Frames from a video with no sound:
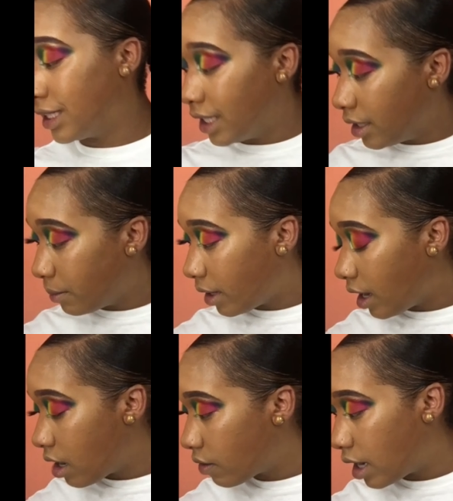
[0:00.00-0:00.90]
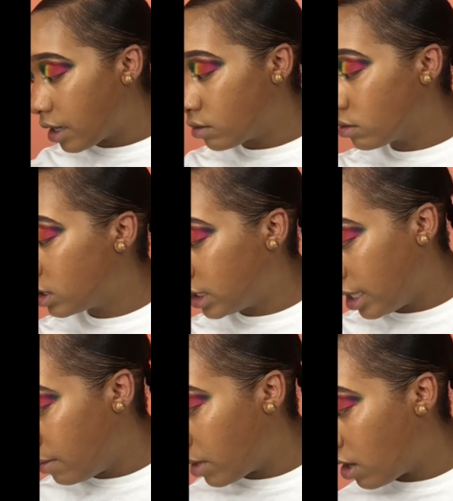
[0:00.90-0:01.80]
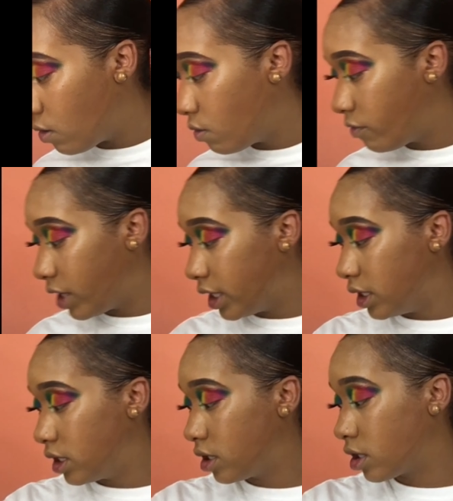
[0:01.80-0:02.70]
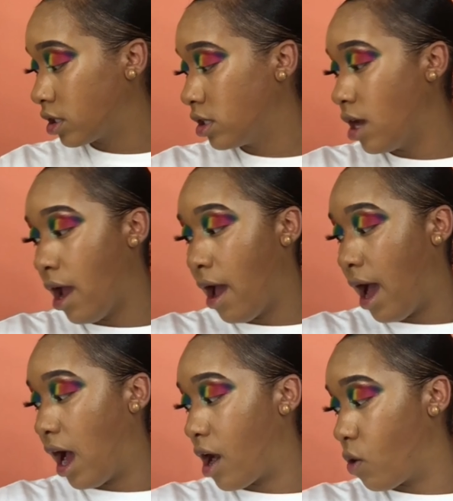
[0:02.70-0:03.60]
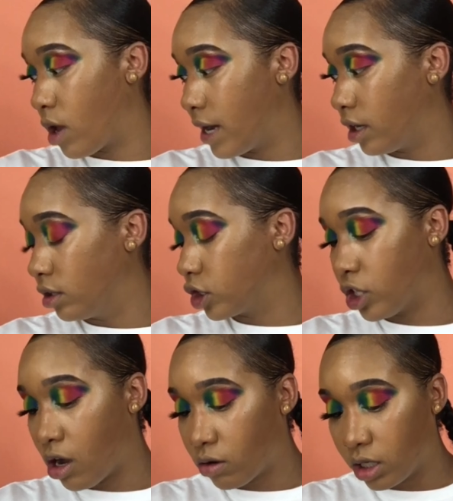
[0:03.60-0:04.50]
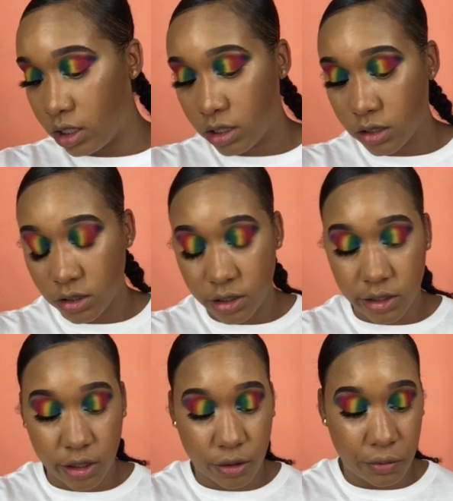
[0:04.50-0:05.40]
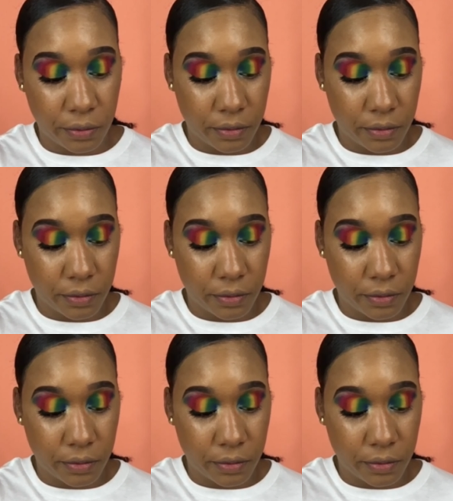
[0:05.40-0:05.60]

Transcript: setting powder. I don't set my whole face. I don't like to look chalky, so